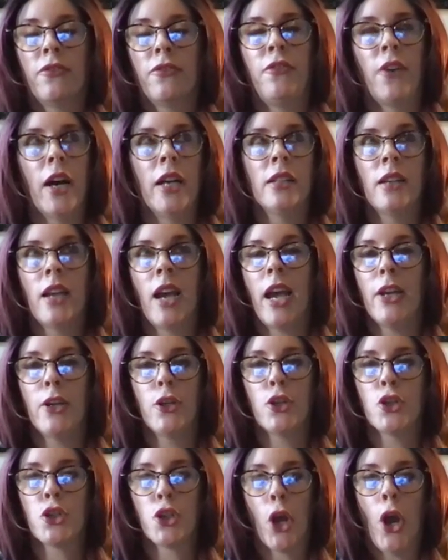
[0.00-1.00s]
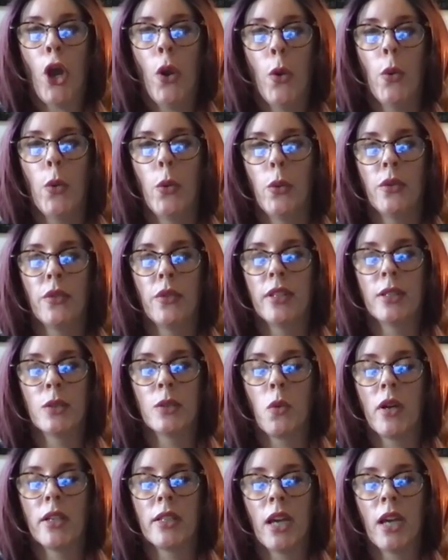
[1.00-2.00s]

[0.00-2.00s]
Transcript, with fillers: fun kind of show this one